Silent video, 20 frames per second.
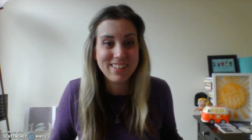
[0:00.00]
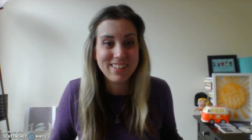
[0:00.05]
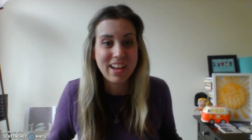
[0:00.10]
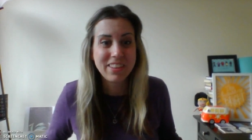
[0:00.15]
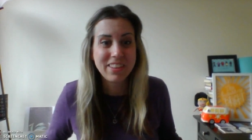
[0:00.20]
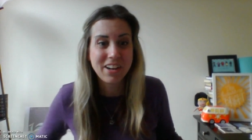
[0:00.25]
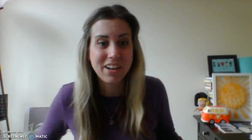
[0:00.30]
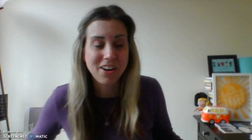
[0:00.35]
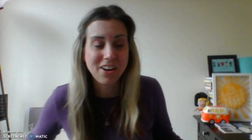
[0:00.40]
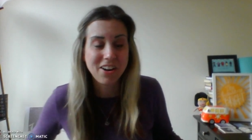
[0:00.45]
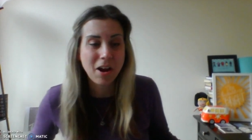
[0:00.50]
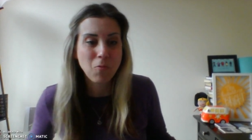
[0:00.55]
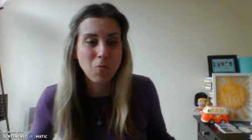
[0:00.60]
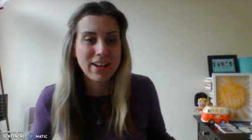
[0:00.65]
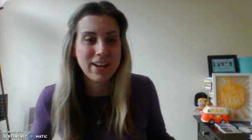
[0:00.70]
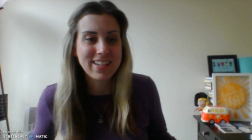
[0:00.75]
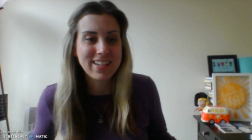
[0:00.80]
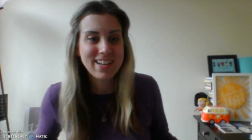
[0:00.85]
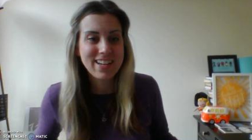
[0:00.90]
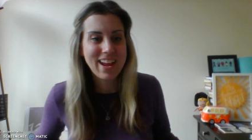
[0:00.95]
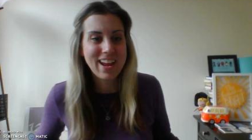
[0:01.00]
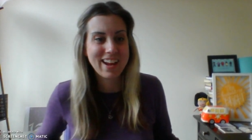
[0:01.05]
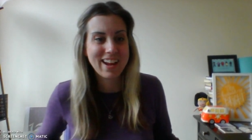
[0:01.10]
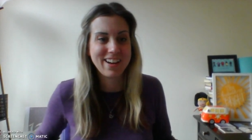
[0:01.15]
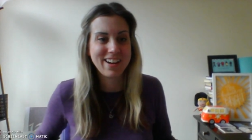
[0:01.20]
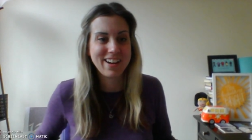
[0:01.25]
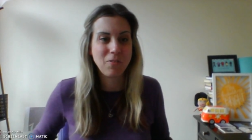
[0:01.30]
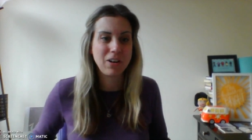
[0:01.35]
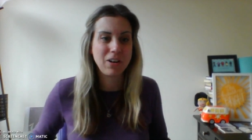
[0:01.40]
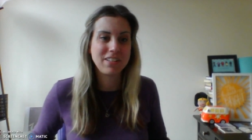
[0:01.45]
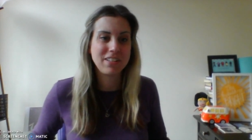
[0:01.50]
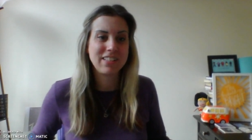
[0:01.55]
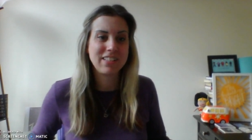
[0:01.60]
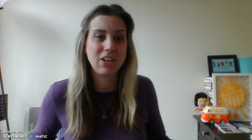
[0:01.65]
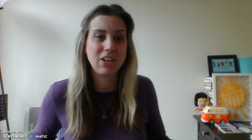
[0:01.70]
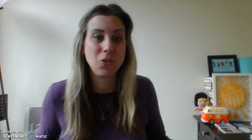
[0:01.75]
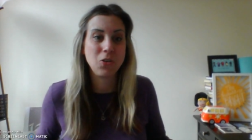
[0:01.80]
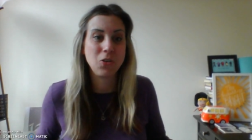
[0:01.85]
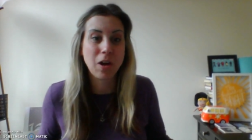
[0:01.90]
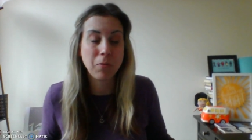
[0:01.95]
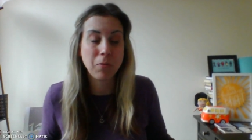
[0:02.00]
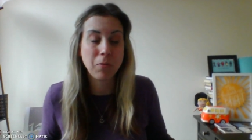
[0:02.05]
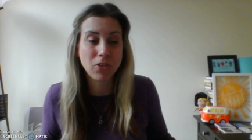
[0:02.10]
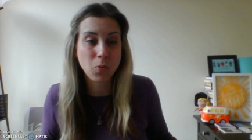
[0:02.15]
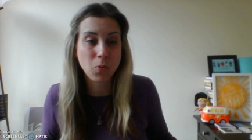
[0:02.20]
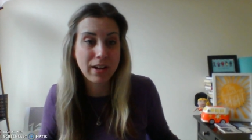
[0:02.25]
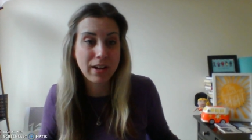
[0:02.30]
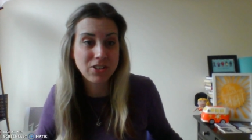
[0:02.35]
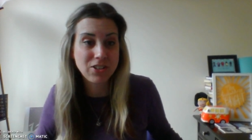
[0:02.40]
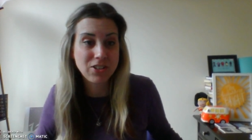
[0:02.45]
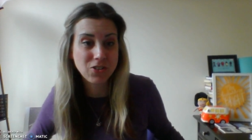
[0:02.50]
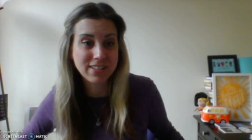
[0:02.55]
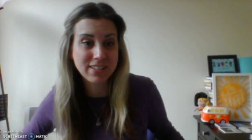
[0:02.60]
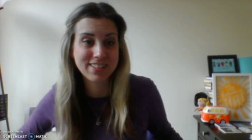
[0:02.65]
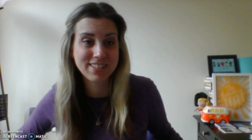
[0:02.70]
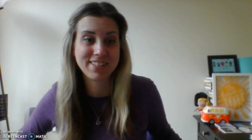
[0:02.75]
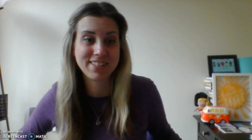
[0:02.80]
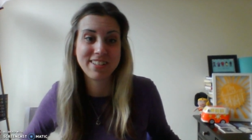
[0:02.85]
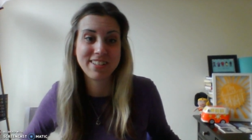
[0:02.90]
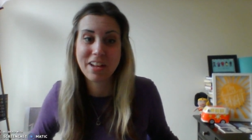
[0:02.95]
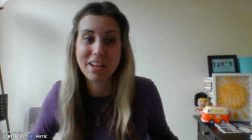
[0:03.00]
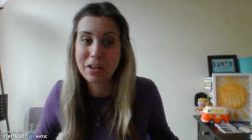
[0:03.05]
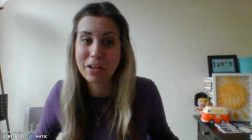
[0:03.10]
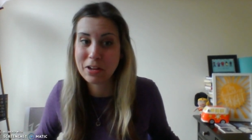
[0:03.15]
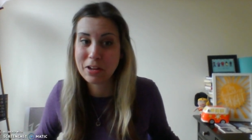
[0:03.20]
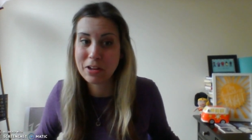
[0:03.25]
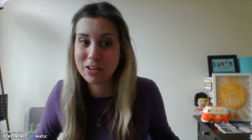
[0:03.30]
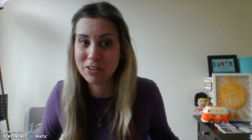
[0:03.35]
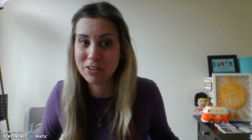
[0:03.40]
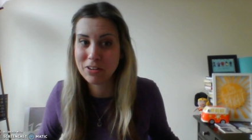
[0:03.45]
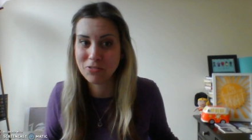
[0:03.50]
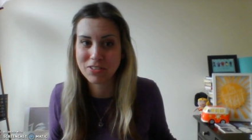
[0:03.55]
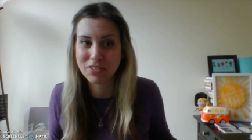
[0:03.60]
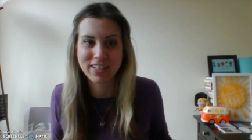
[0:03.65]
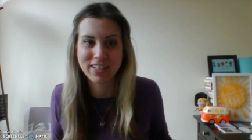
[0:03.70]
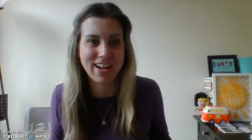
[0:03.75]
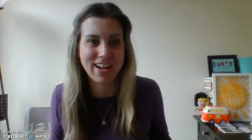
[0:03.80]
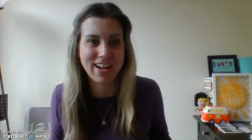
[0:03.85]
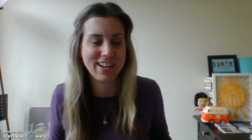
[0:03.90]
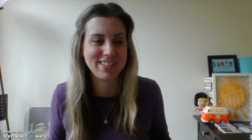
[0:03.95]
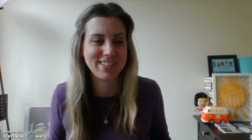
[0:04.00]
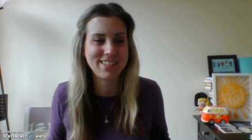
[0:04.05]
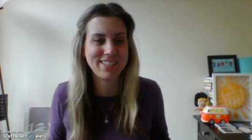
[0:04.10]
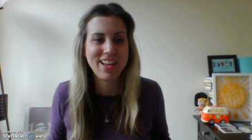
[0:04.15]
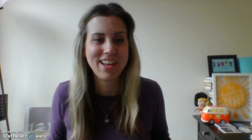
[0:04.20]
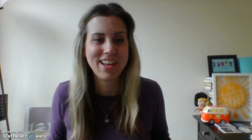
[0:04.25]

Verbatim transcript: Hey there, I'm Wendy, and I wanted to tell you a couple of ways you get to save tonight.